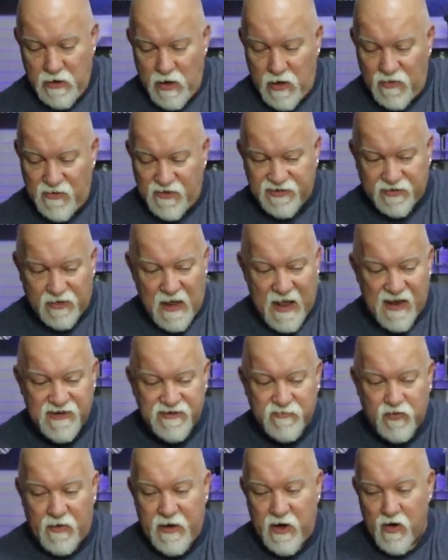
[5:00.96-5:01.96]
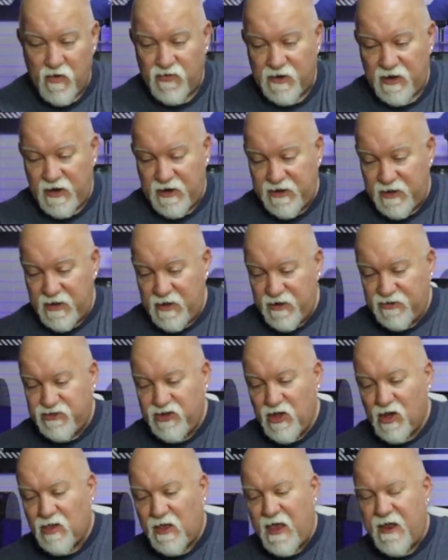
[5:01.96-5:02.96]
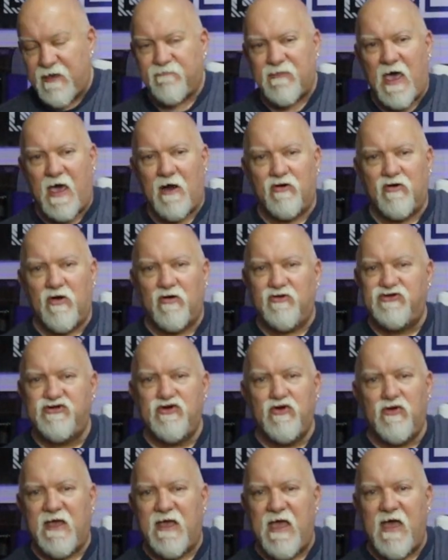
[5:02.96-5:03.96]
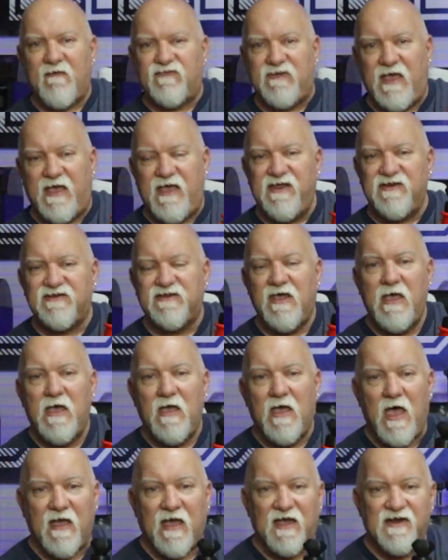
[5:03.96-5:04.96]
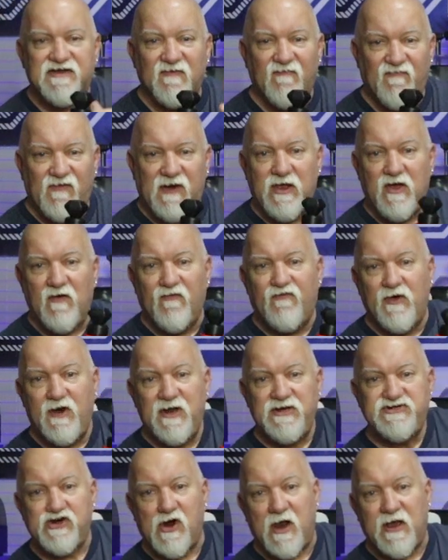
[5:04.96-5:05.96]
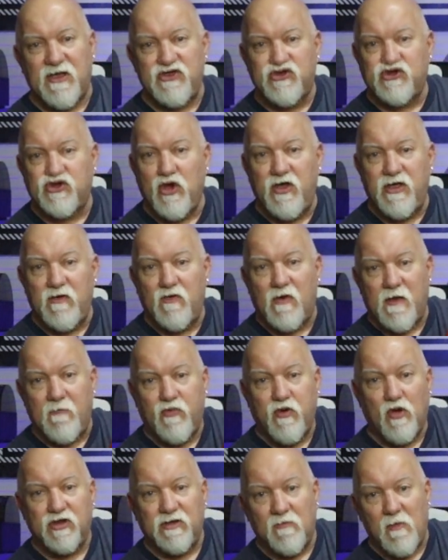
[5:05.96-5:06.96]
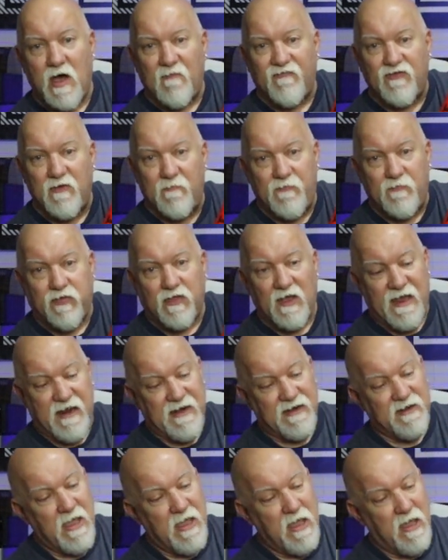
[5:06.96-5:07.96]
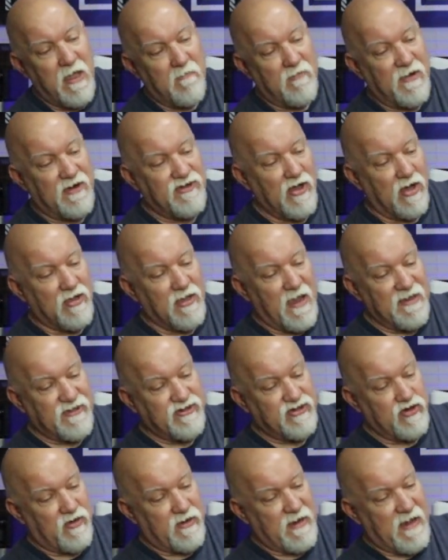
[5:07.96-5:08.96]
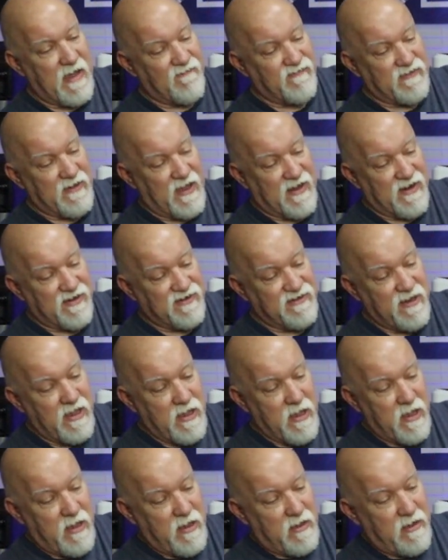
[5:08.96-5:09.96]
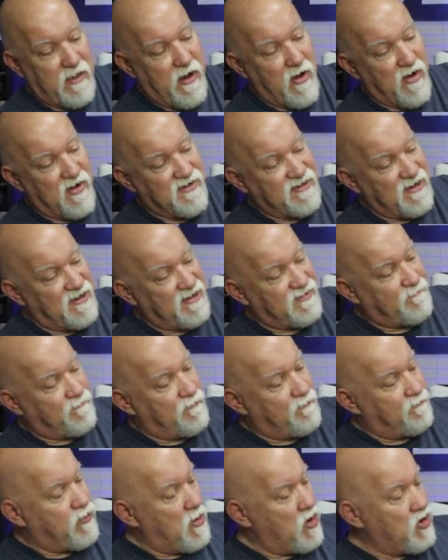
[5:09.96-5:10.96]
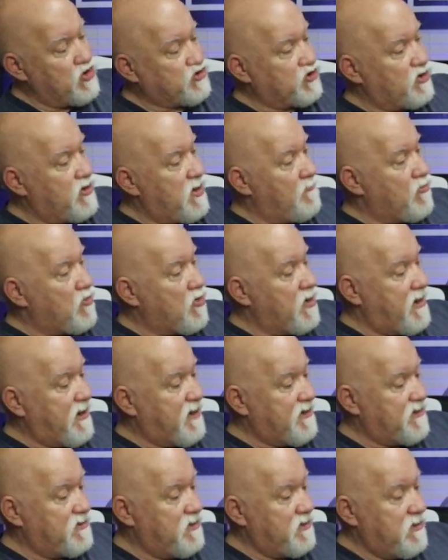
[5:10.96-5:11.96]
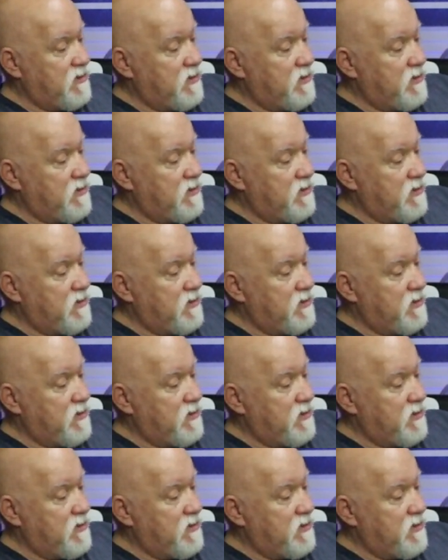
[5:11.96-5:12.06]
on this last one here that I did, it took like, I don't know, two and a half days. I got some video footage here I can show you when I pulled them off the plate, but it took like two and a half days. Here it says potion number eight.